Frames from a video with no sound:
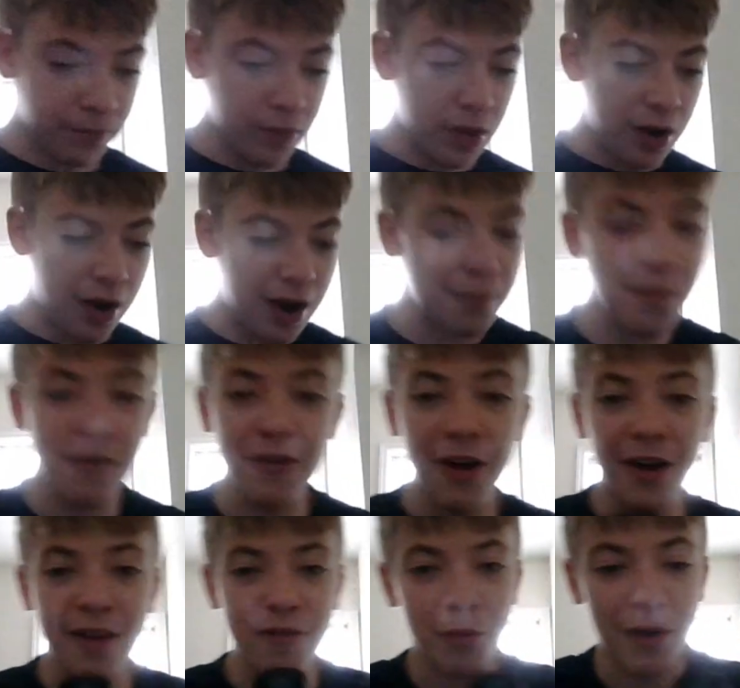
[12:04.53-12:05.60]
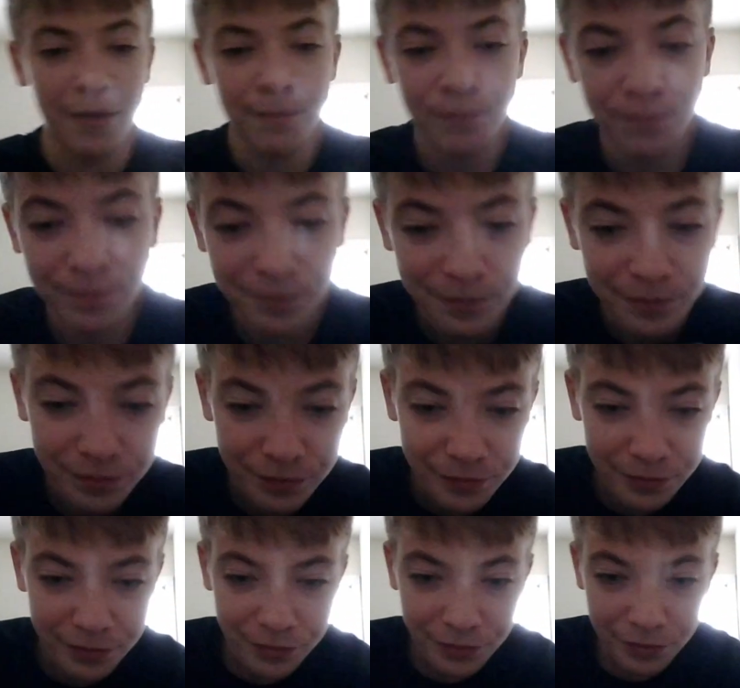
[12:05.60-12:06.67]
Alright, moving on, everyone.
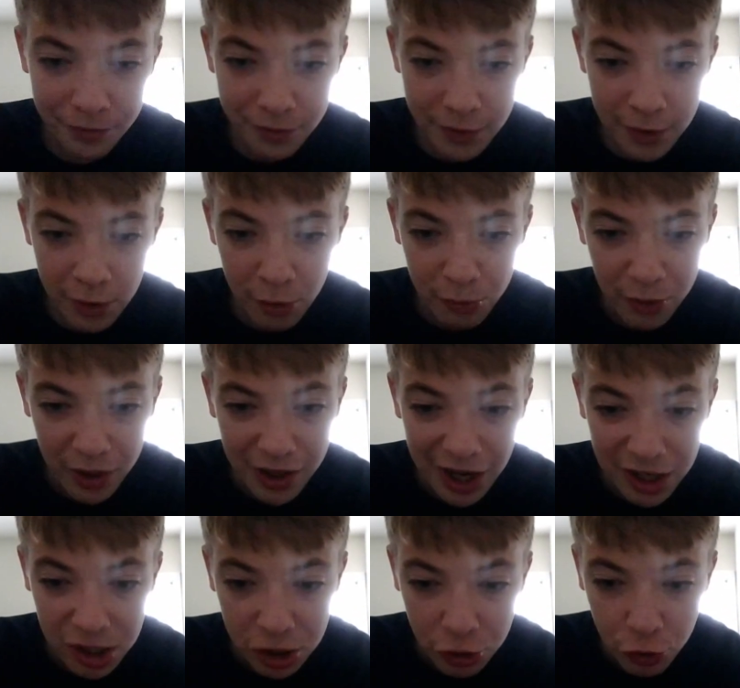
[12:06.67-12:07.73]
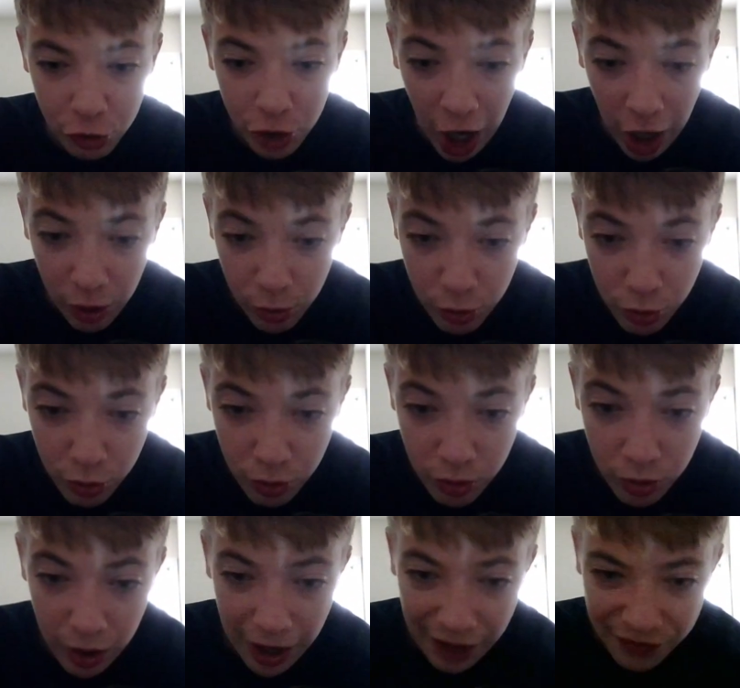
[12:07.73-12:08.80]
We got Sugaru.
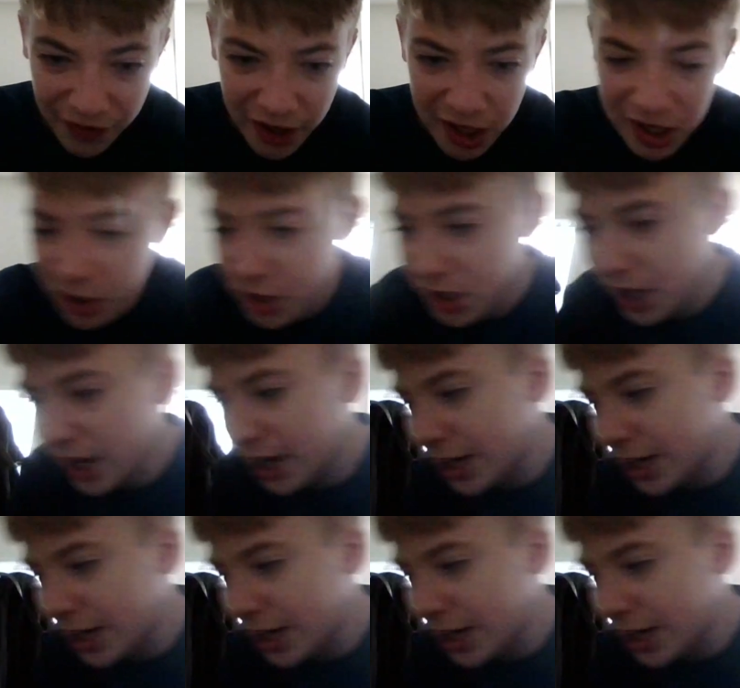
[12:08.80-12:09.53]
I think that's how you say it.